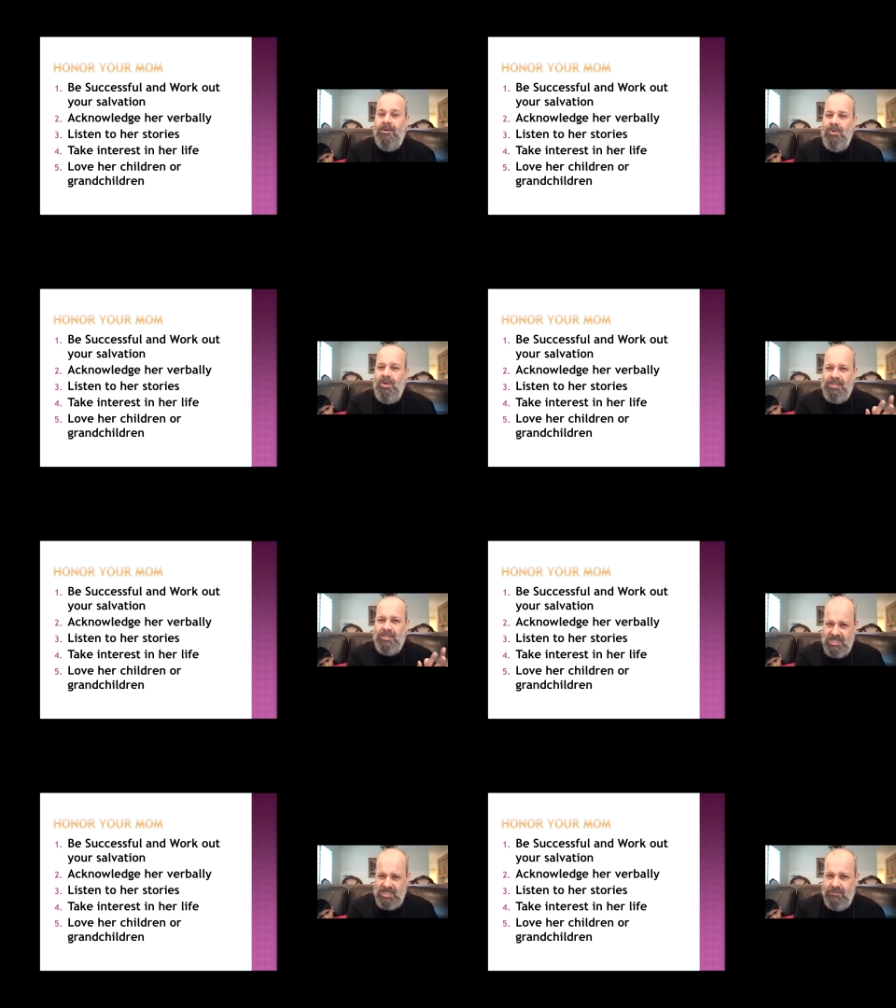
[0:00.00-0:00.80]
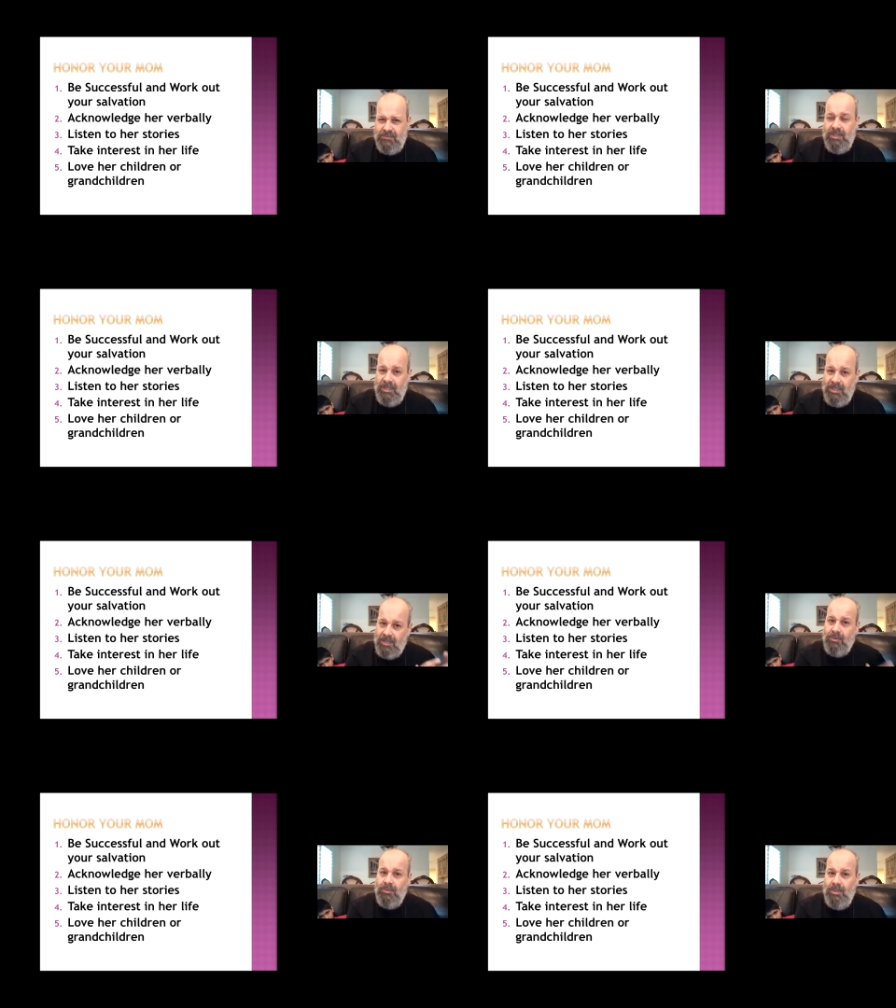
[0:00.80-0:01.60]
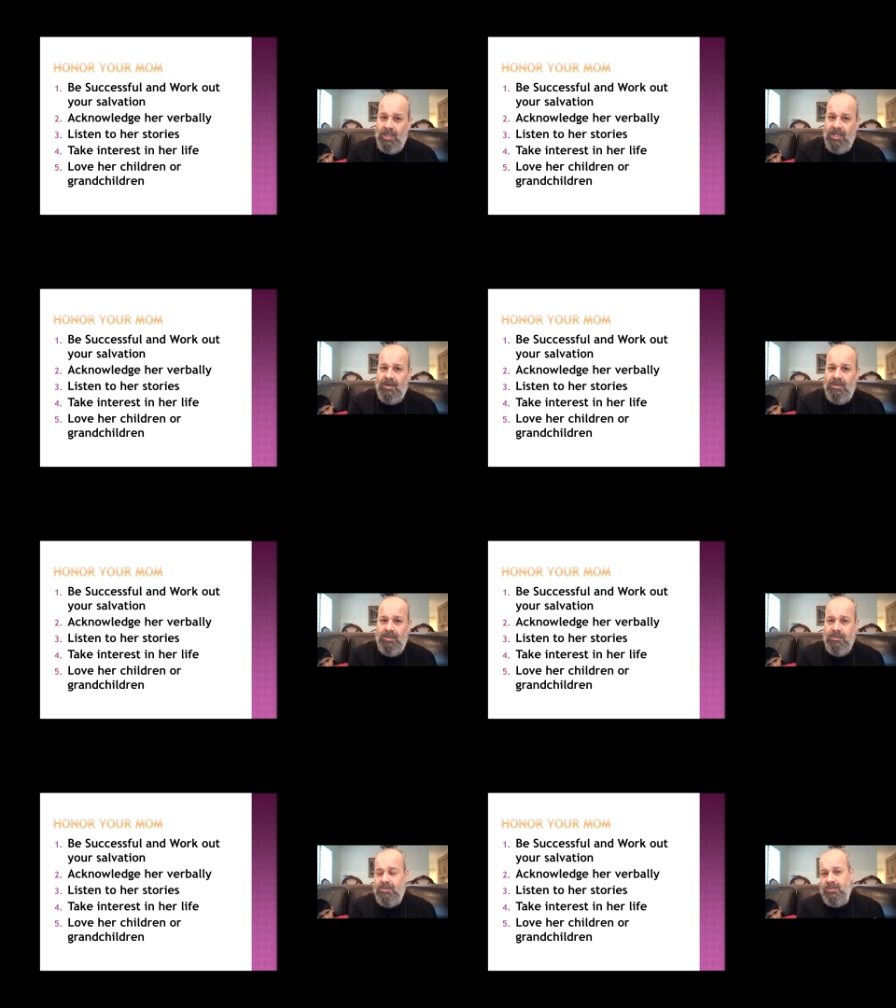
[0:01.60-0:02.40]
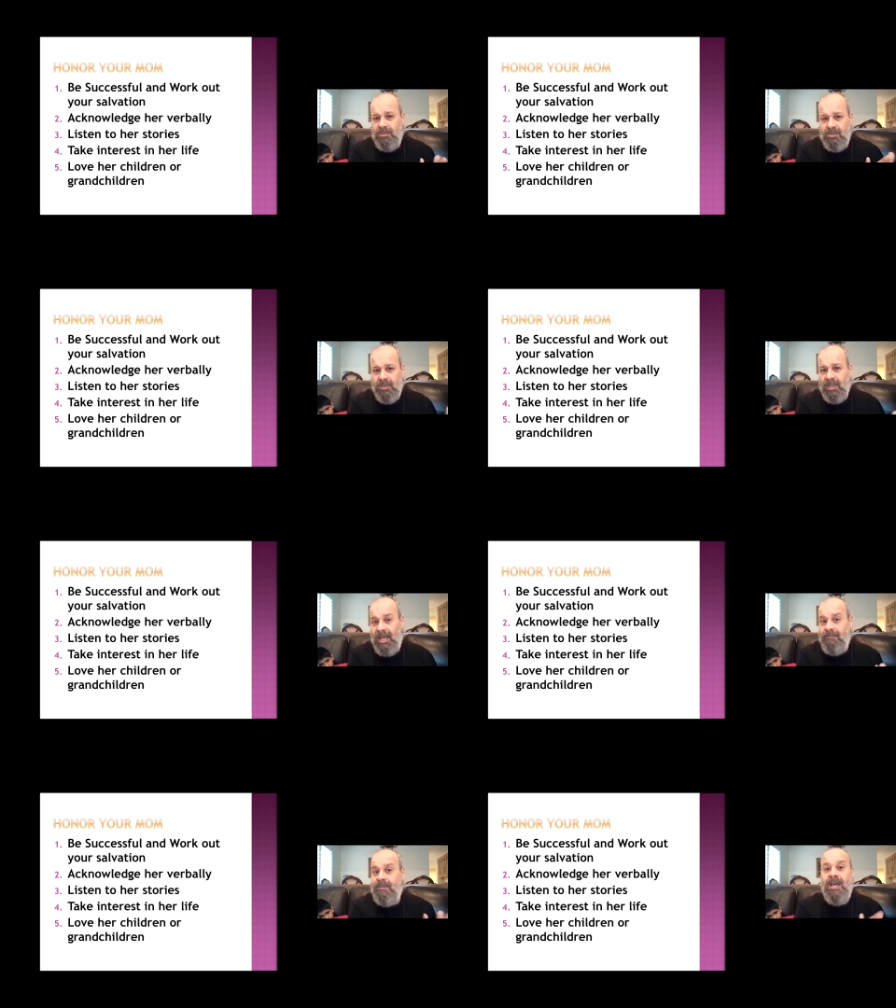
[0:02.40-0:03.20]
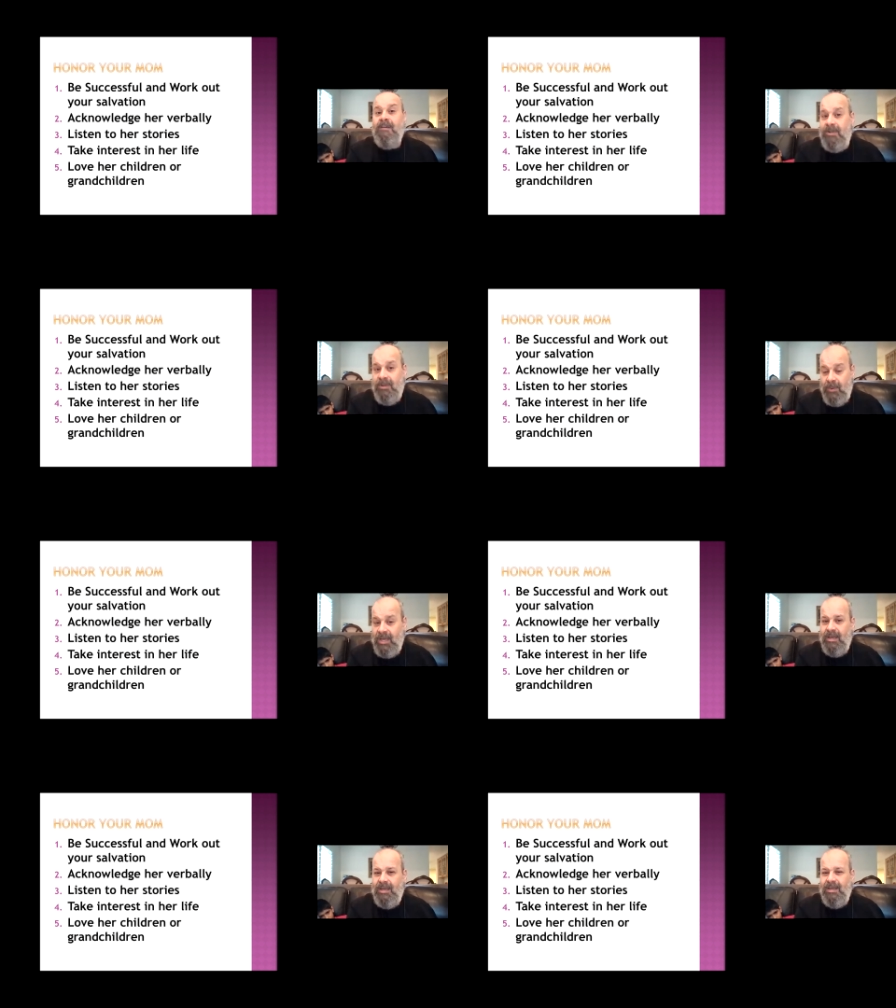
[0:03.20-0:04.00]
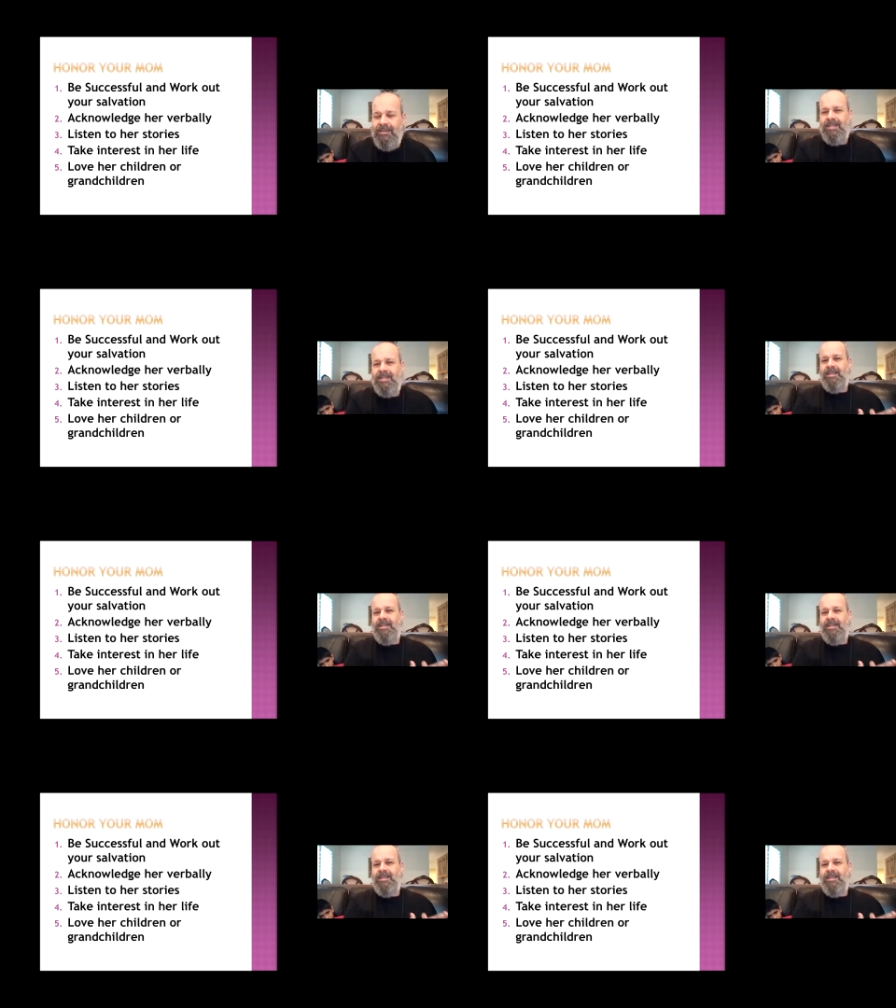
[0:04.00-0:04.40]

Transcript: we are successful in our own in our life in every way, then